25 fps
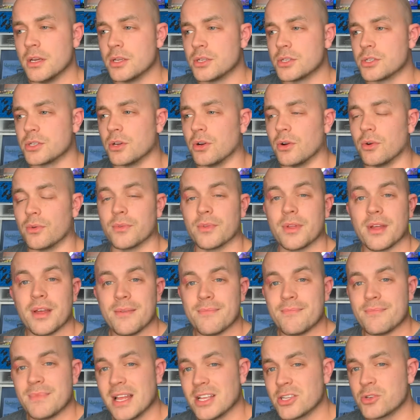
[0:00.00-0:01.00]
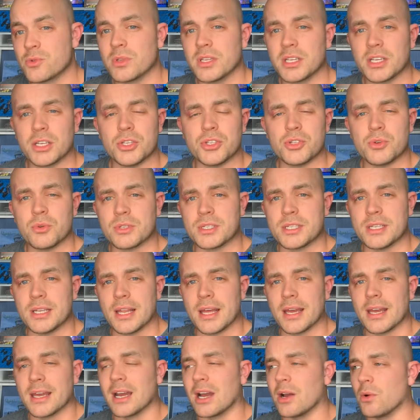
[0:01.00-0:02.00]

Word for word: So that's really going to do it today.